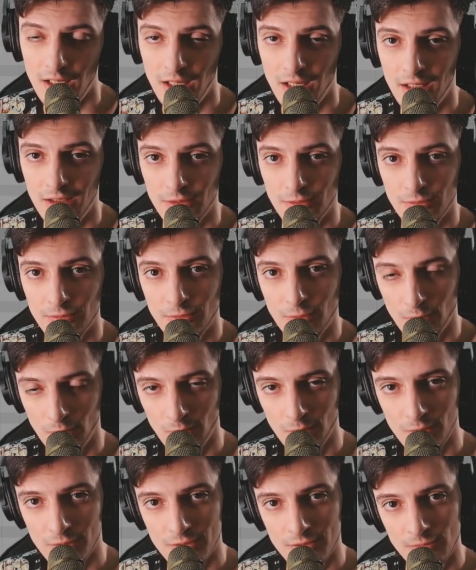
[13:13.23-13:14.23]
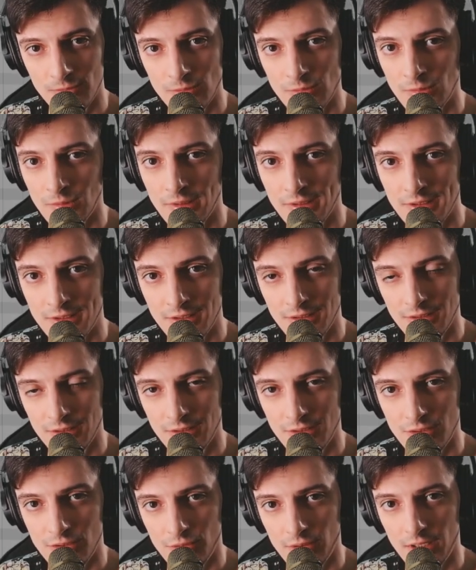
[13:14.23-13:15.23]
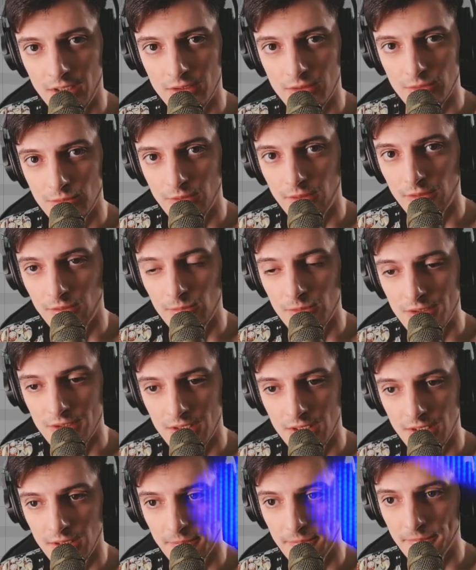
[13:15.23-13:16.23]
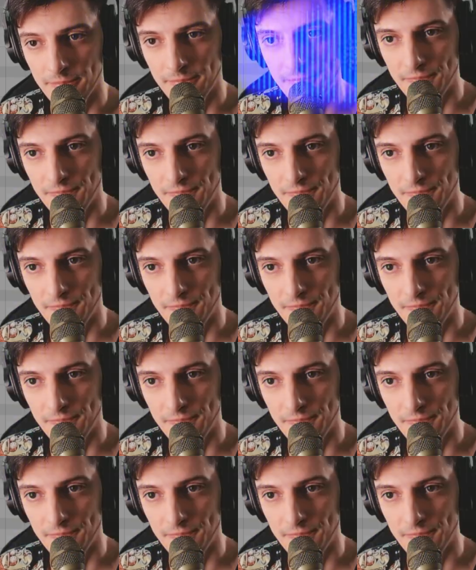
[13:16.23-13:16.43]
and of course we will listen this track together with him.